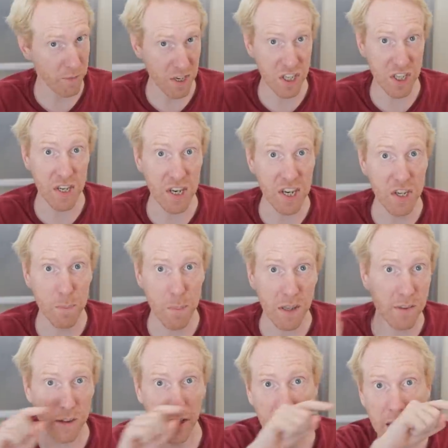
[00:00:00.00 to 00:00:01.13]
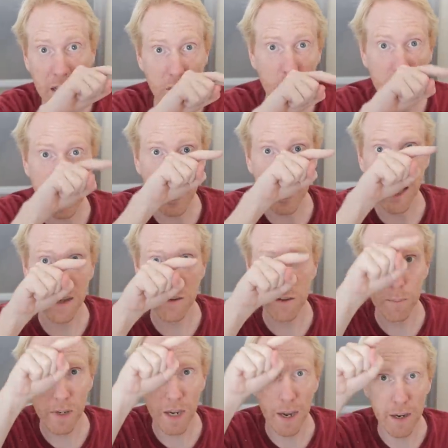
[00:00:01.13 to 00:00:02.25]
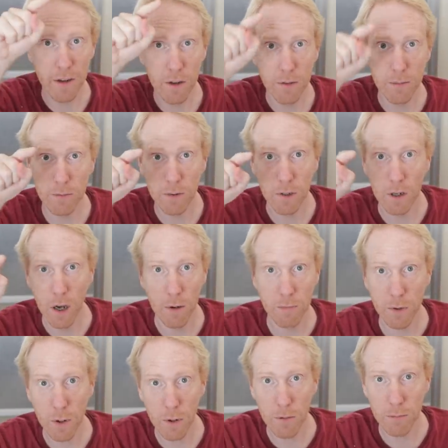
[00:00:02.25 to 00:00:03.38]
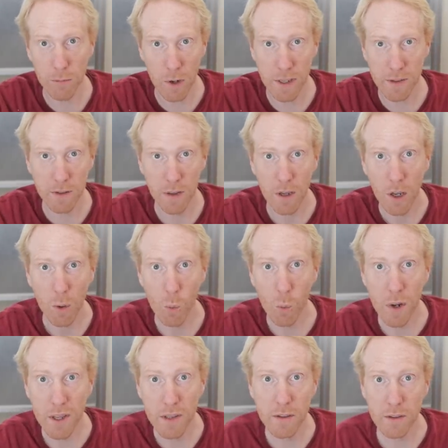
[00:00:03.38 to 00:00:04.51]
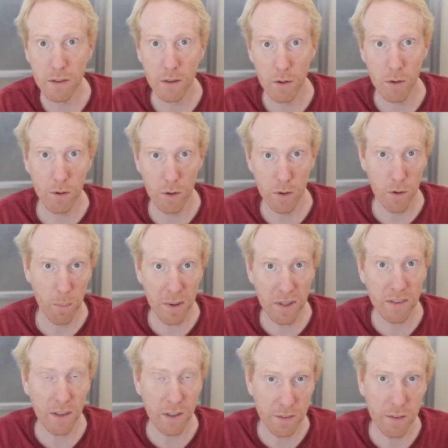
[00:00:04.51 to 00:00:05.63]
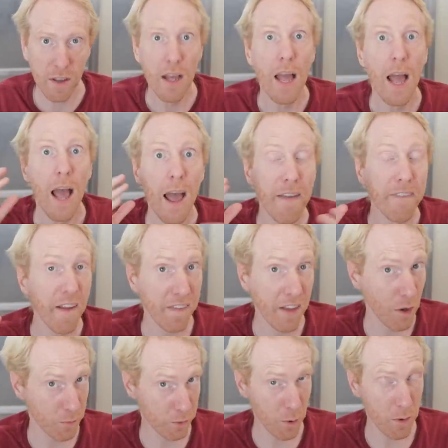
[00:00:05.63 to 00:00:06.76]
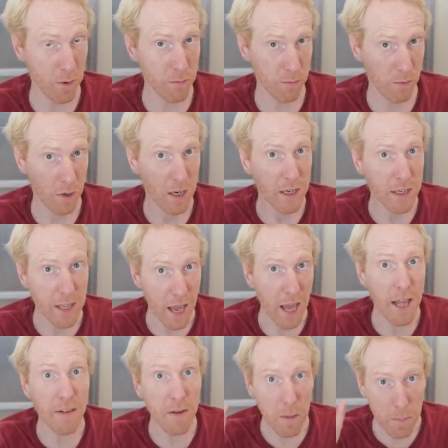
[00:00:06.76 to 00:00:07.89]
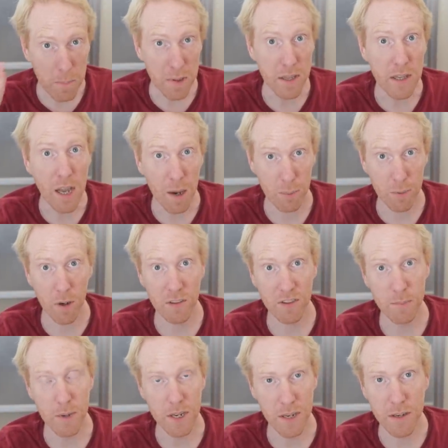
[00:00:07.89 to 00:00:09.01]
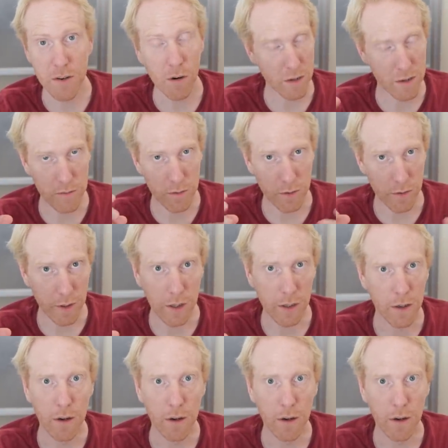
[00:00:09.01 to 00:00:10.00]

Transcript: of each pixel, and you'd get like some kind of curve, right, with your pixels. And that kind of curve can be approximated or even